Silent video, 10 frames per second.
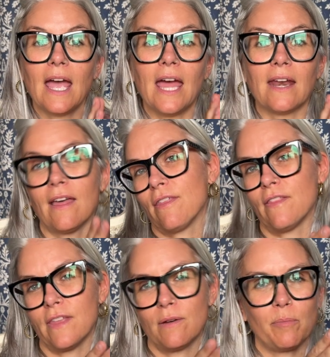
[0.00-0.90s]
and I
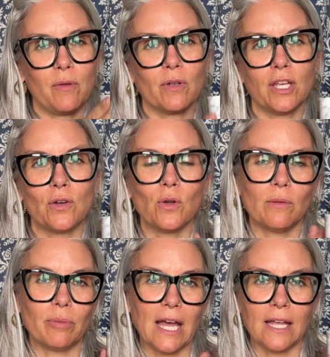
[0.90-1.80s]
thought they'd be really cool
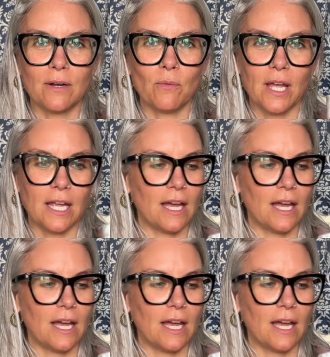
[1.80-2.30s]
black and white.